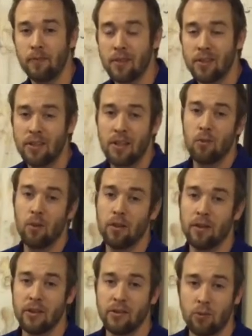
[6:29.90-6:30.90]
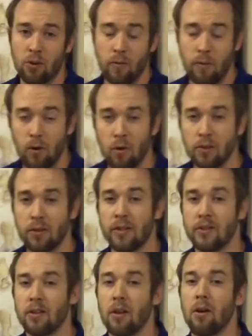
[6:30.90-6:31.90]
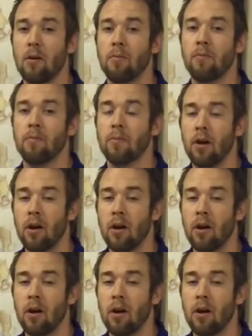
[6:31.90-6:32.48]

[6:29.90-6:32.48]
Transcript: Stick with us. We're going to be posting some